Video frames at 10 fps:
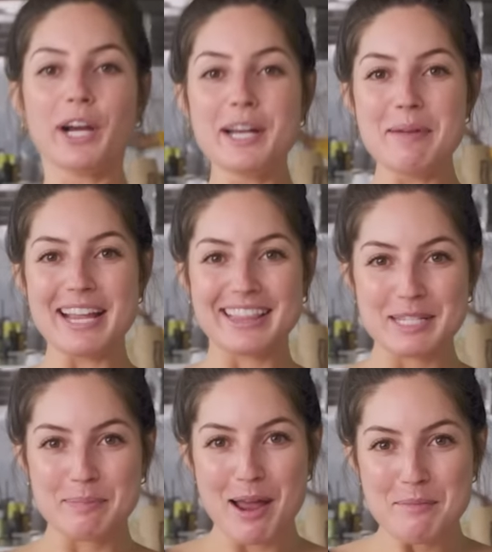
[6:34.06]
gonna bake
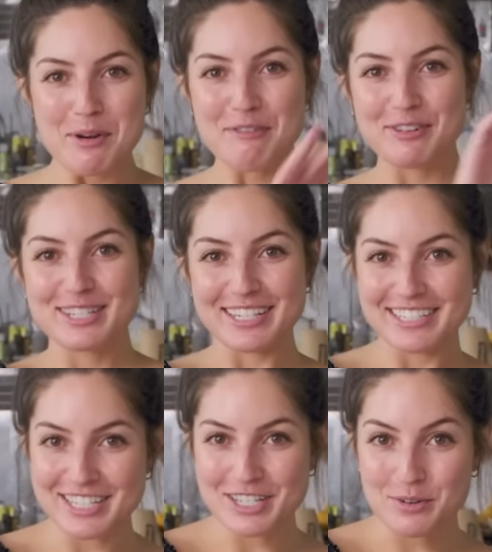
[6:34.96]
this bad boy for
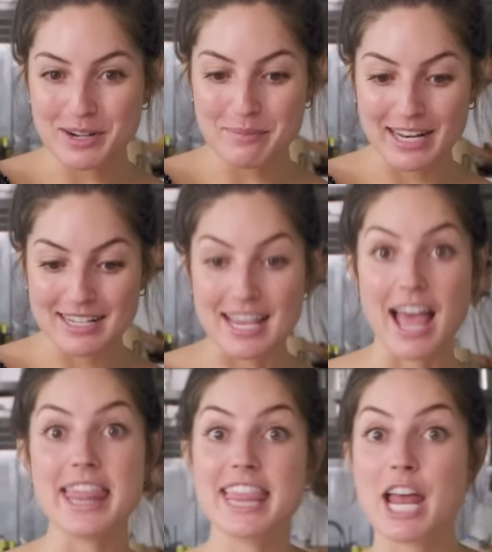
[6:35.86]
16 to 20 minutes
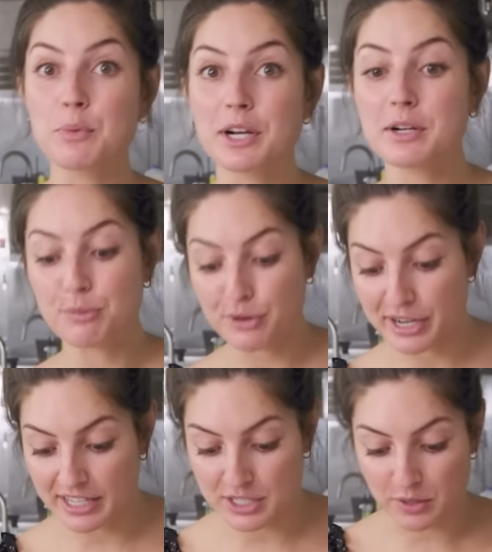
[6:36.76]
and then we're gonna
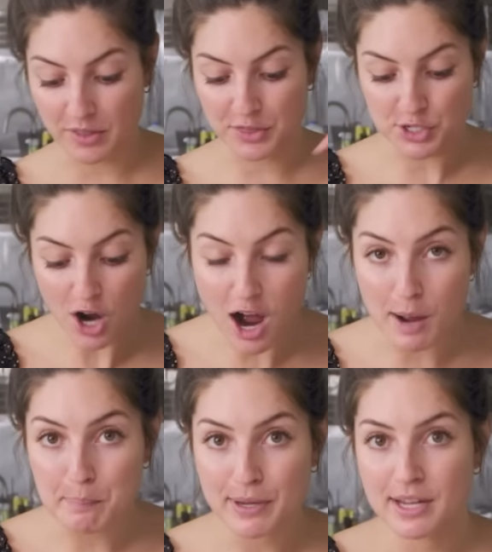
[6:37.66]
broil it so that the
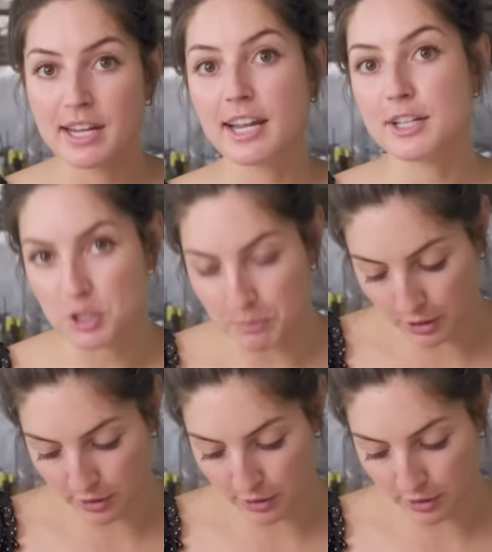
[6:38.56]
top gets super